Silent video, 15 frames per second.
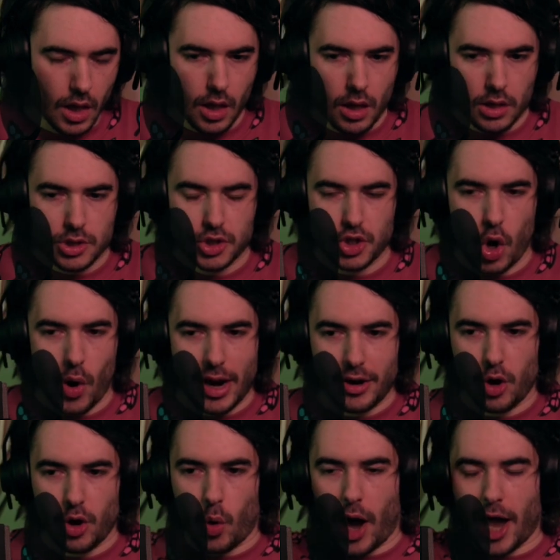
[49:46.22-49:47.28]
So I don't
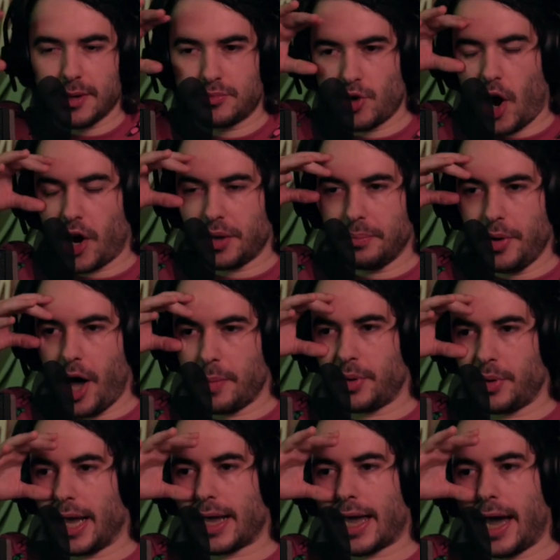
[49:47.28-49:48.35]
know why I brought him up, but
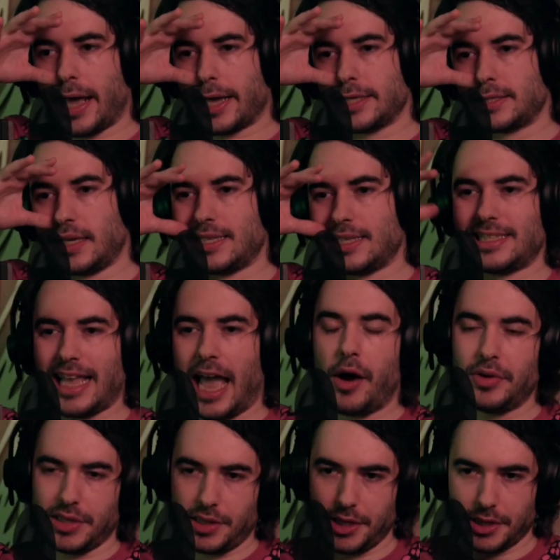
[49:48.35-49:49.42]
I kind of guess I
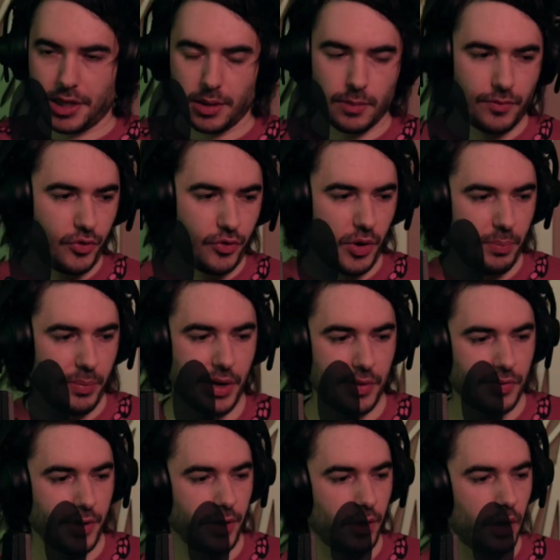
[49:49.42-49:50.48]
sounded like him for a minute
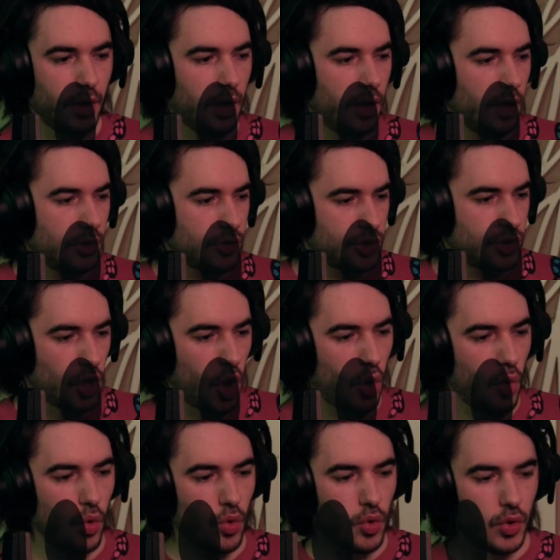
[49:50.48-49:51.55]
there.
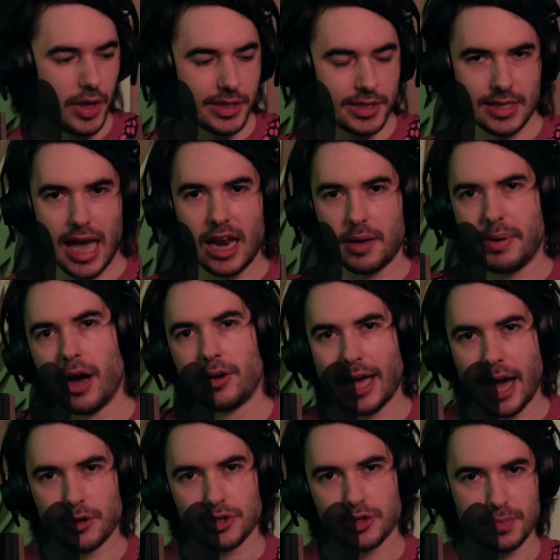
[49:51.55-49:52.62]
So it's not about
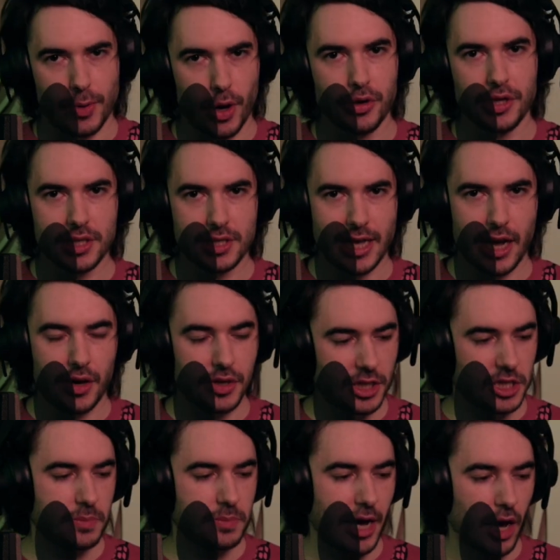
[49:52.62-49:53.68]
how smart you sound.
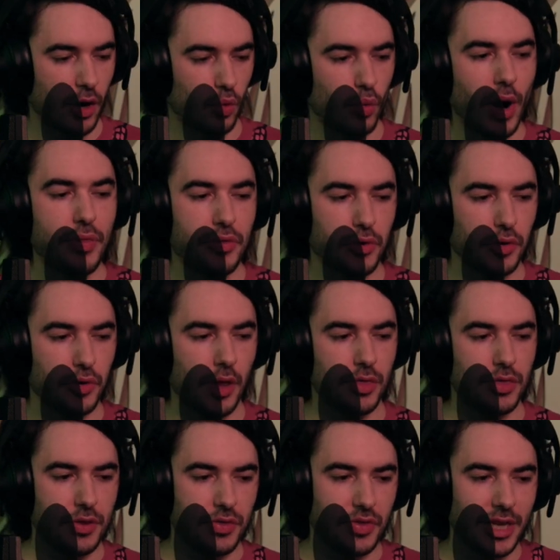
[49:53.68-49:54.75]
It's about whether
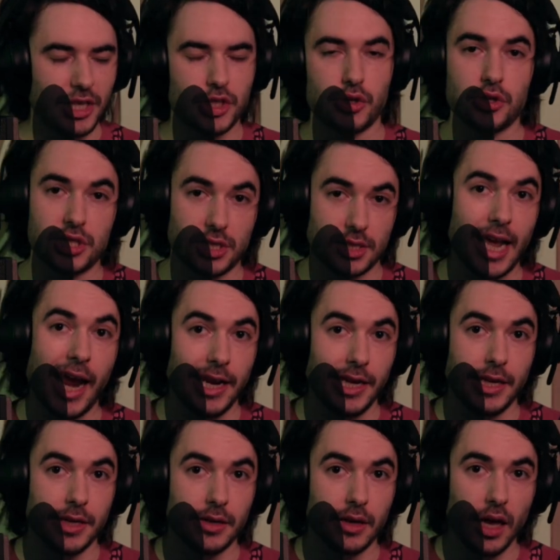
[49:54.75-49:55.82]
the things you're
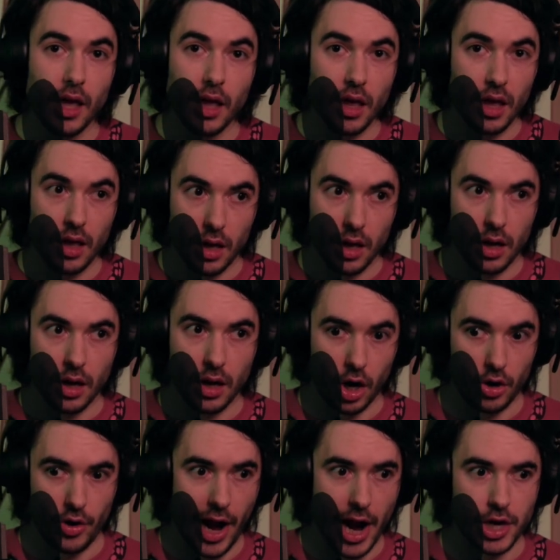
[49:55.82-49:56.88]
saying
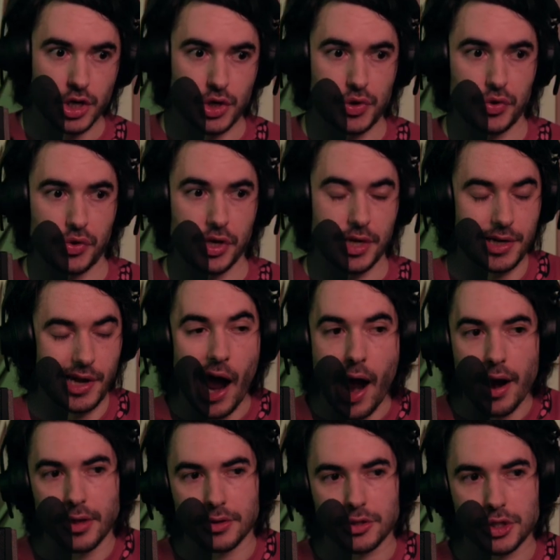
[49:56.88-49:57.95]
are actually
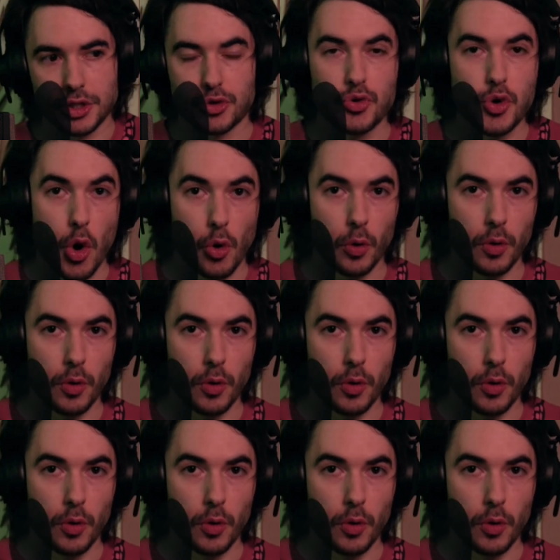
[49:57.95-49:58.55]
kind of true.